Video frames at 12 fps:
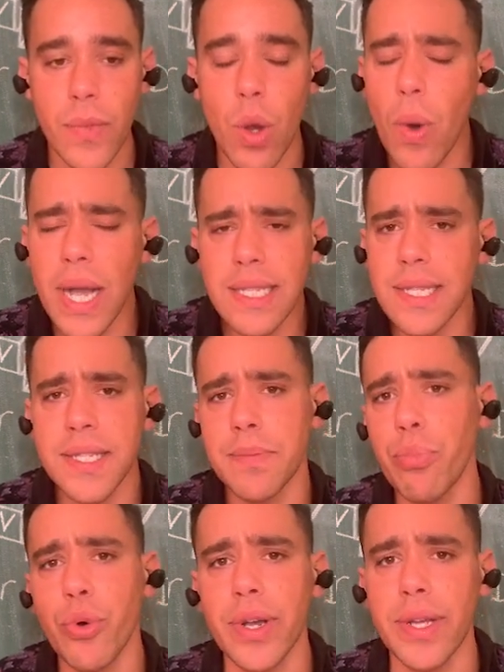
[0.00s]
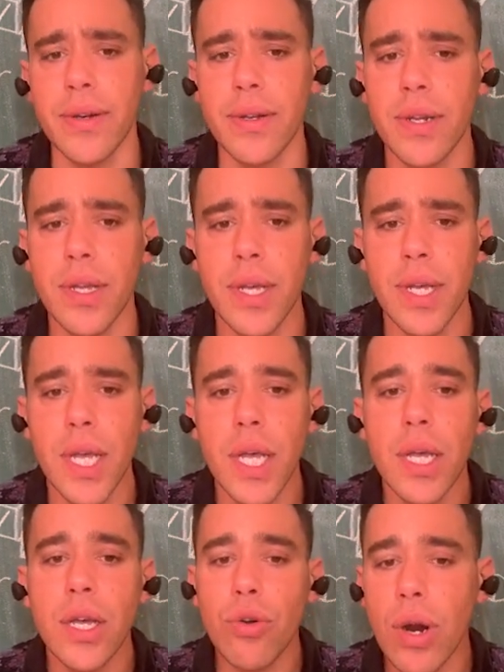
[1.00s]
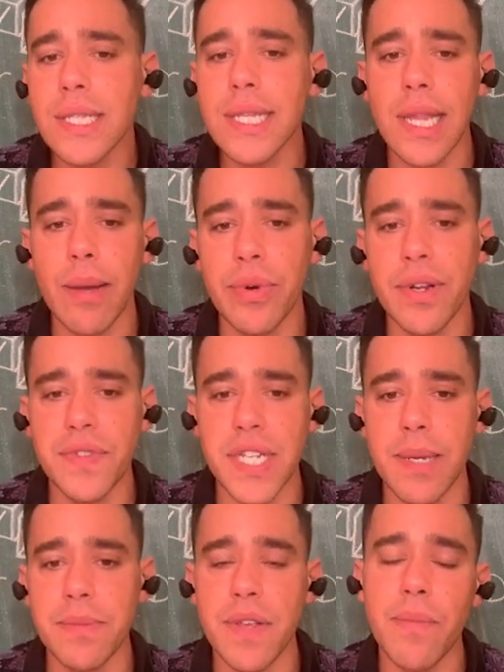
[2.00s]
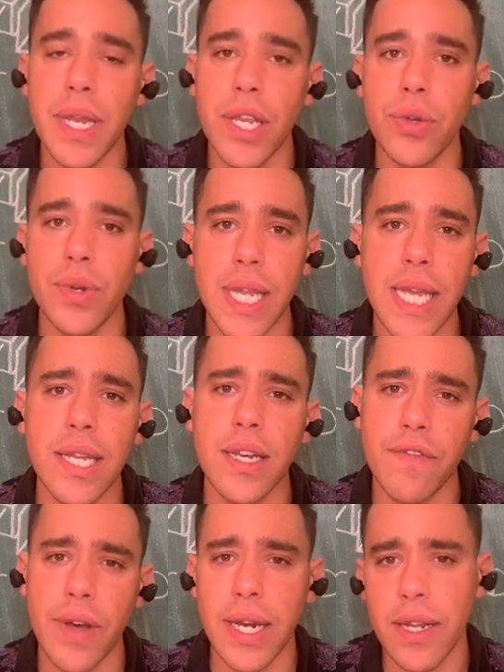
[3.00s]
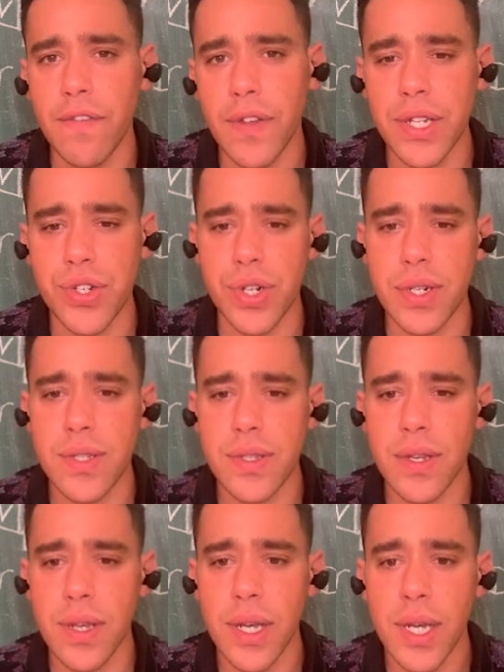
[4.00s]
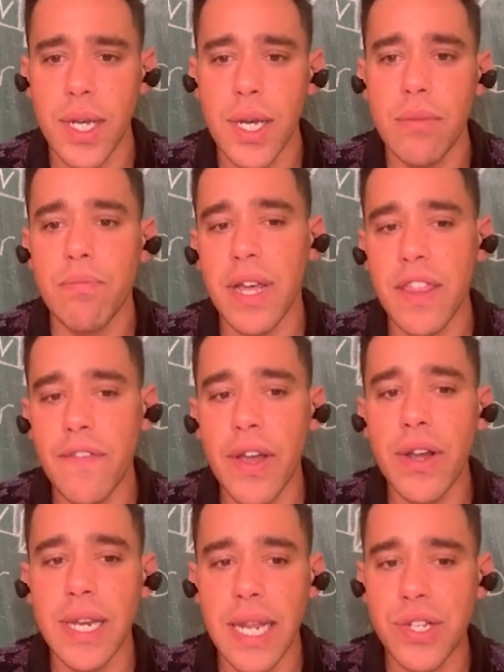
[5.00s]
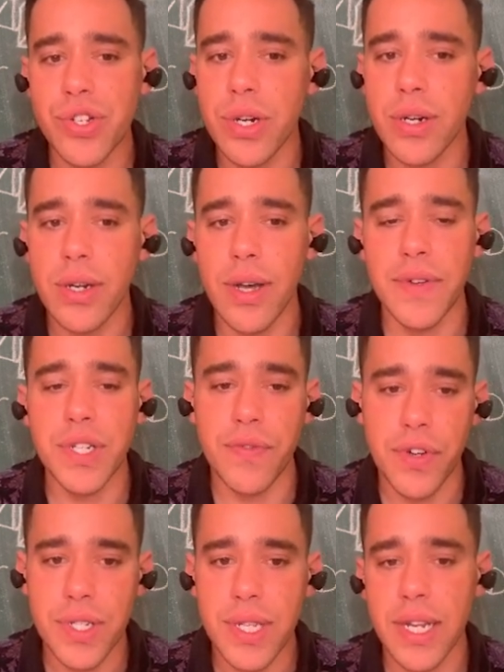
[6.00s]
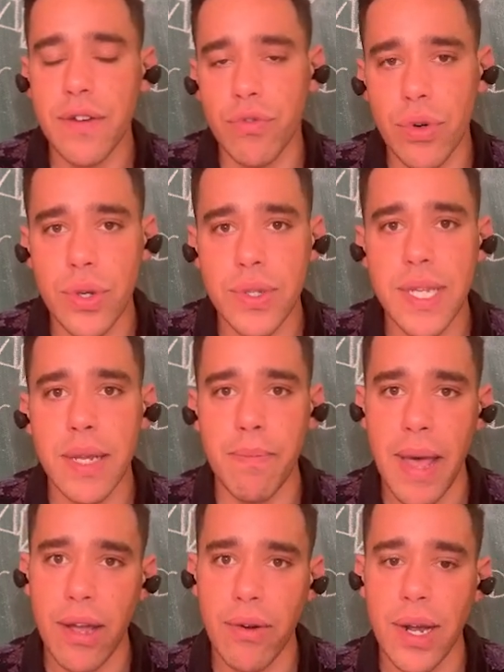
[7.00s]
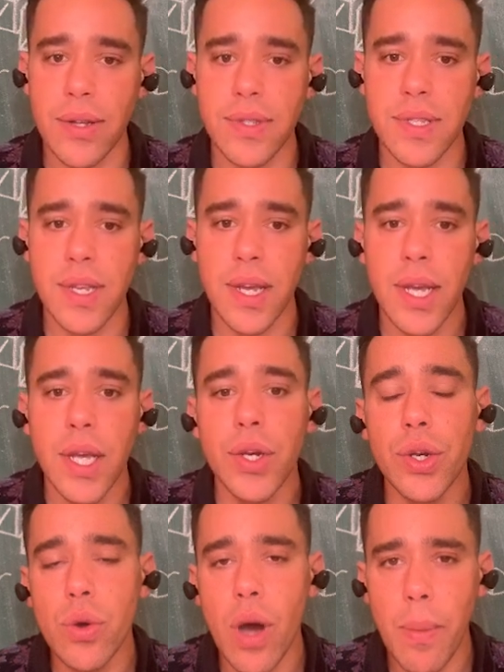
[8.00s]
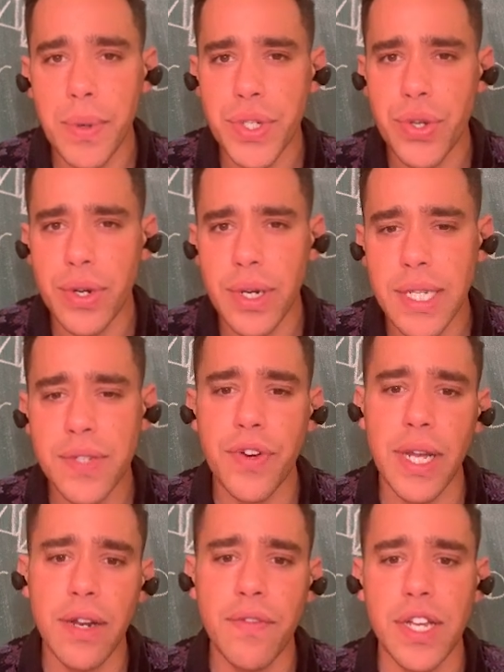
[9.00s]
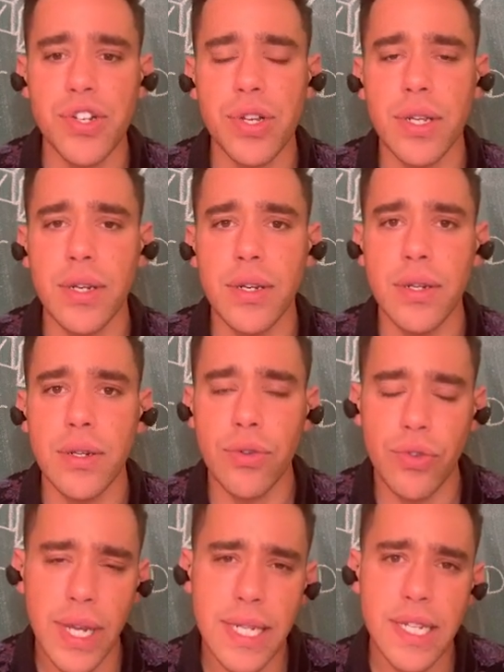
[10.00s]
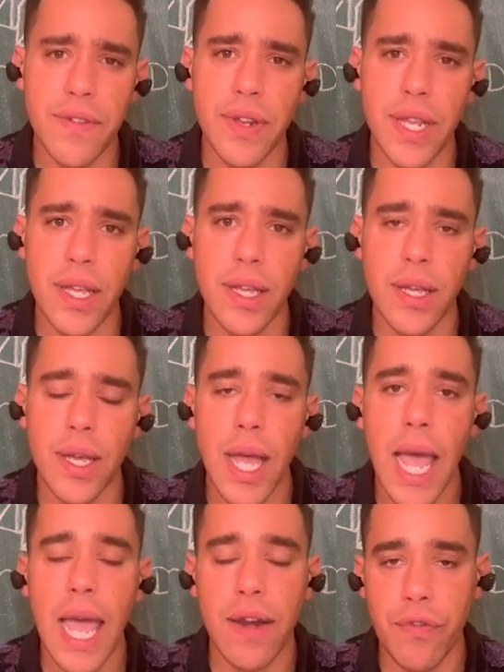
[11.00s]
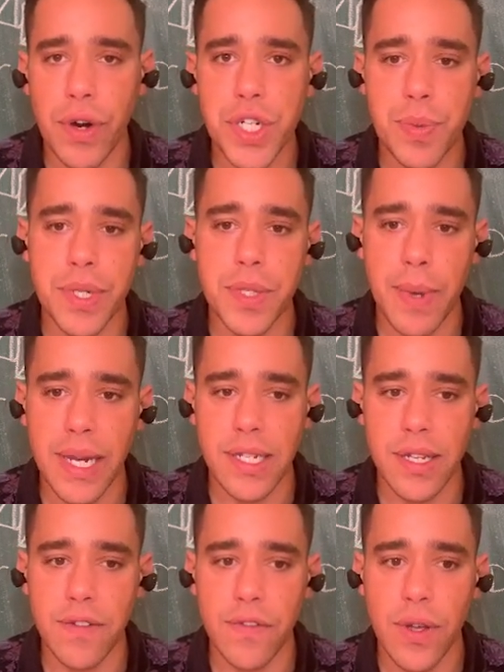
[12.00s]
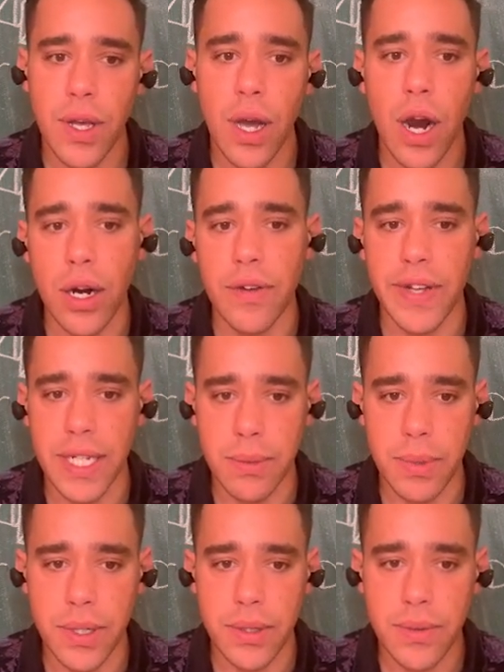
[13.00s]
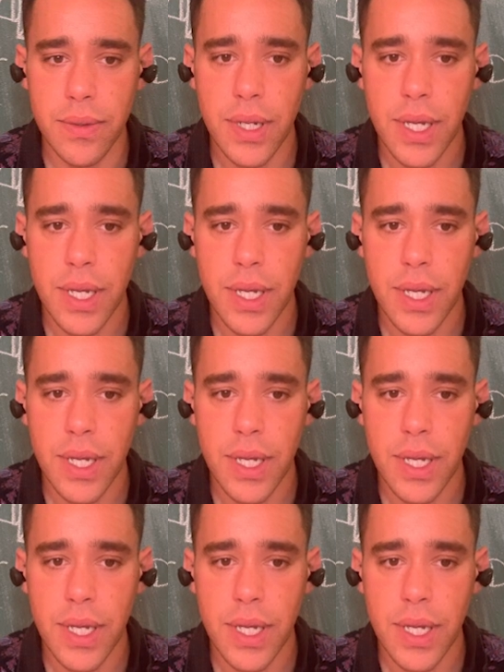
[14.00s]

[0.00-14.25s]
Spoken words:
Why is this important? Cross-collaborative teams have many unique and defining features. By the very nature of a diversity of roles and backgrounds, new opportunities for innovation, creativity, and fresh perspective are available.